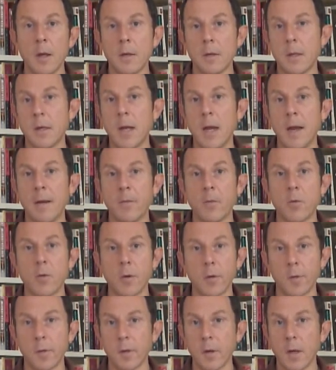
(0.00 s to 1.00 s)
Today, of
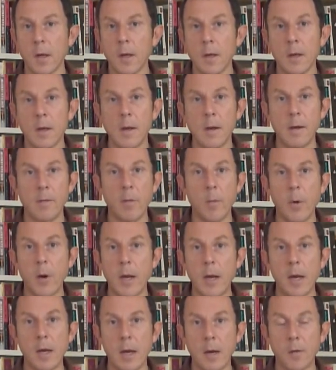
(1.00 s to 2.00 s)
course,
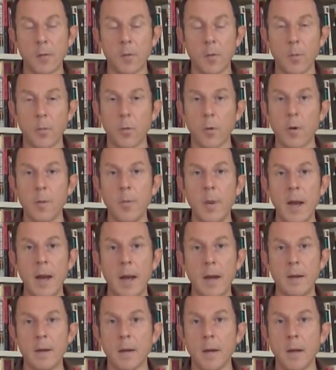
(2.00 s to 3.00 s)
everybody connects through
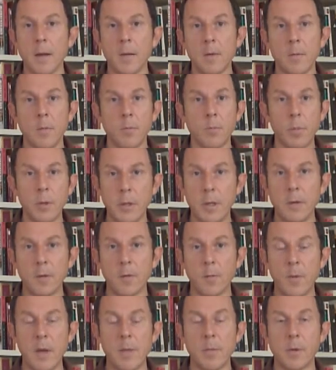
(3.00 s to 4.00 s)
broadband, billions
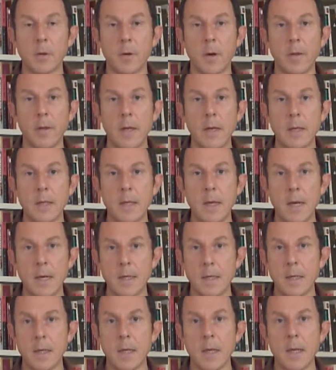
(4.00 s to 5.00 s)
of people are on the internet,
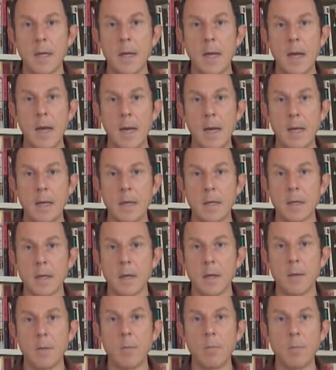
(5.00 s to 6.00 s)
and
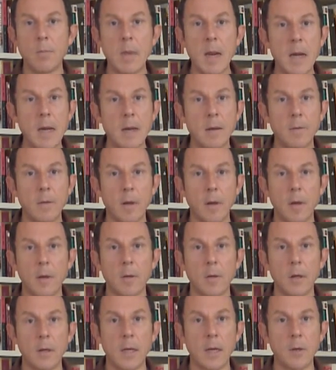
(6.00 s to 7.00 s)
many of
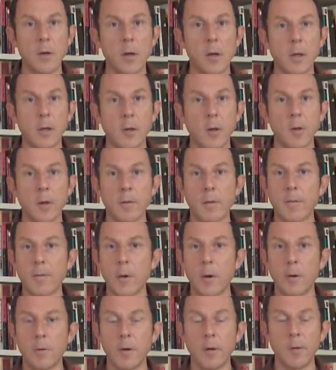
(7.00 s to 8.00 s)
the technologies have
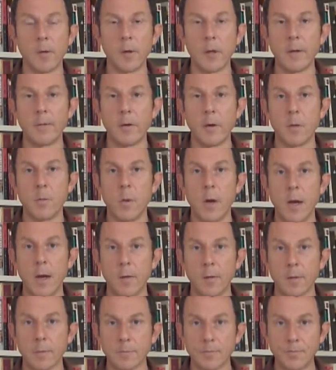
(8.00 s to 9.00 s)
evolved in significant
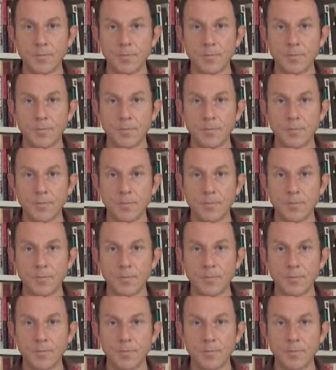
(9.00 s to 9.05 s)
ways.